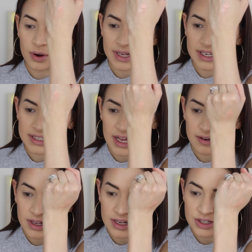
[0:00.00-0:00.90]
formula. It's kind
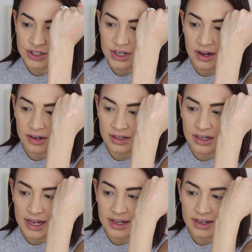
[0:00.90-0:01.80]
of like a
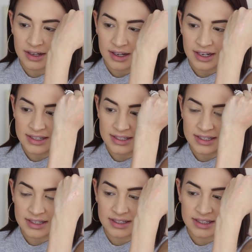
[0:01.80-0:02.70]
gel-like
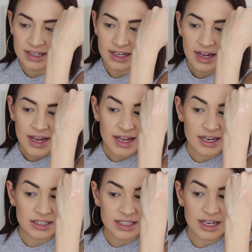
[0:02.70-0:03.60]
consistency
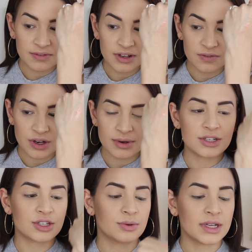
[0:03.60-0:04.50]
and it's definitely very
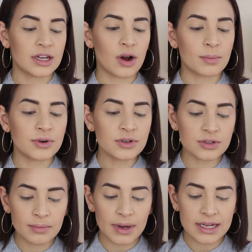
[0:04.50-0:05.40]
dewy. It
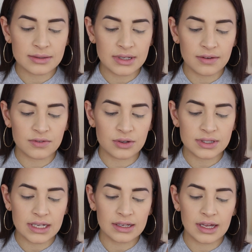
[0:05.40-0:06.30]
almost reminds me of
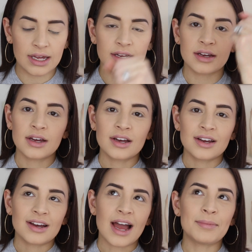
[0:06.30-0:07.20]
using like,
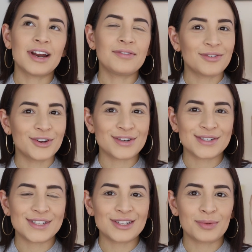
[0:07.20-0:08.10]
I mean, I've never
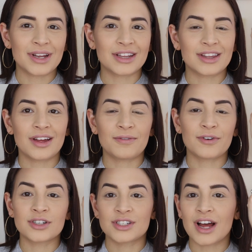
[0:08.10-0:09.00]
used this, but like the
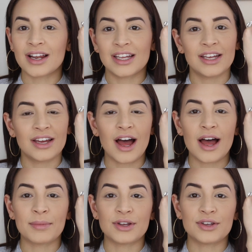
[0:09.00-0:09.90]
Farsali
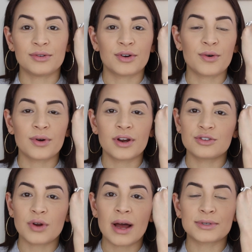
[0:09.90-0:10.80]
um, unicorn
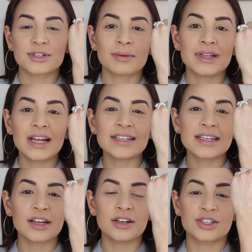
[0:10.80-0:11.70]
drops or something that's
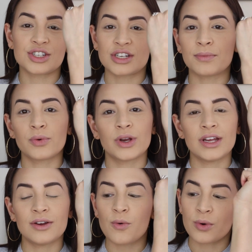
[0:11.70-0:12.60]
like a
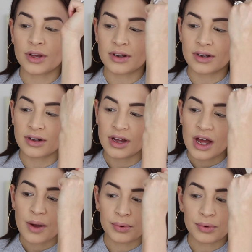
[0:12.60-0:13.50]
shimmery oil
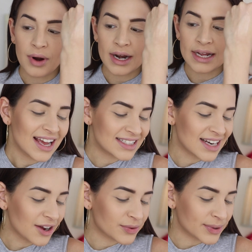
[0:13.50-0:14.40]
product. It's
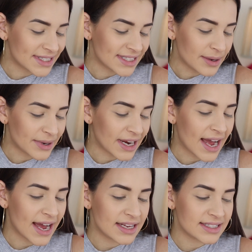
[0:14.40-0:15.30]
not greasy, but it
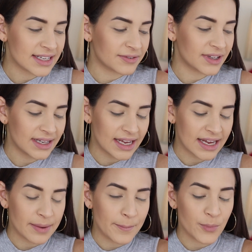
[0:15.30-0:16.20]
has definitely
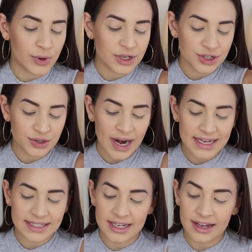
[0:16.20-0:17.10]
like a
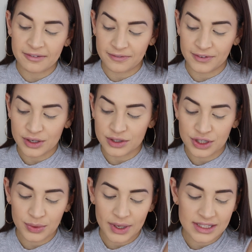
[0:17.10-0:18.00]
moisturizing feel
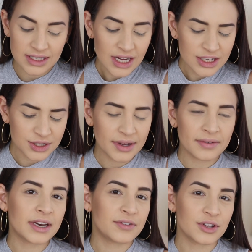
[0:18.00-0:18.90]
to it. So
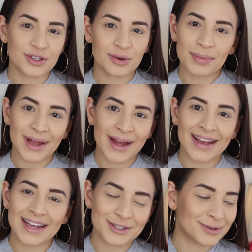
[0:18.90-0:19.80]
even if you do apply
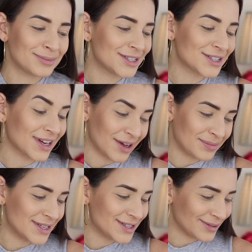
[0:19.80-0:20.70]
it too much like I've
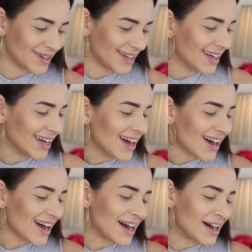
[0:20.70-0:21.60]
been doing,
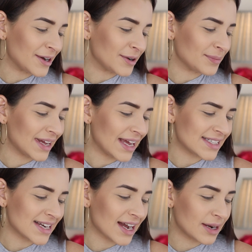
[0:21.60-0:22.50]
um,
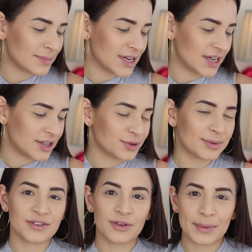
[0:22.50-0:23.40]
it's not gonna be too
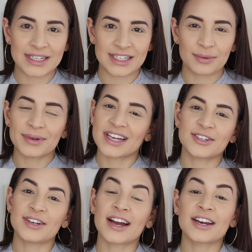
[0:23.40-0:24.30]
much of a big deal because
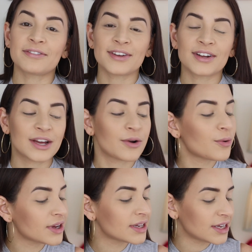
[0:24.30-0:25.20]
you're not gonna feel like
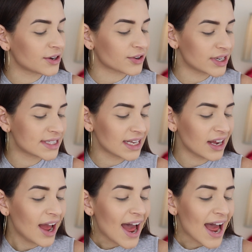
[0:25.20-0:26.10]
oily or
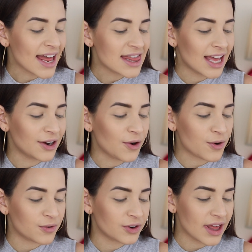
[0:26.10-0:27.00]
greasy. And then
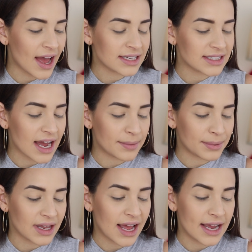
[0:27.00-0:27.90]
over that, I
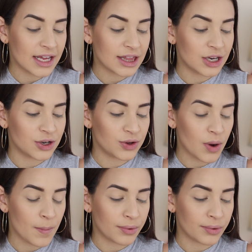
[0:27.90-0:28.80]
applied the new
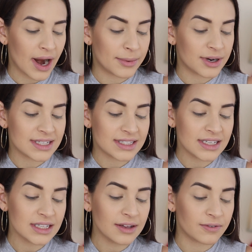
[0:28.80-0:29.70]
primer. This
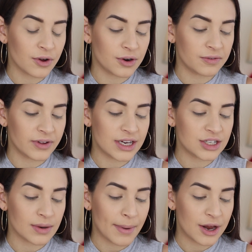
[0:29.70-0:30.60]
is the Photo
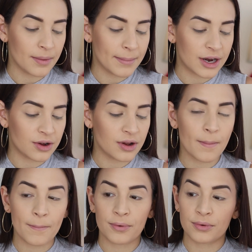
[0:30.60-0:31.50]
Finish Petal
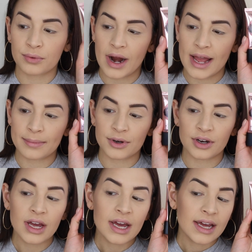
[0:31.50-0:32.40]
Metal Primer.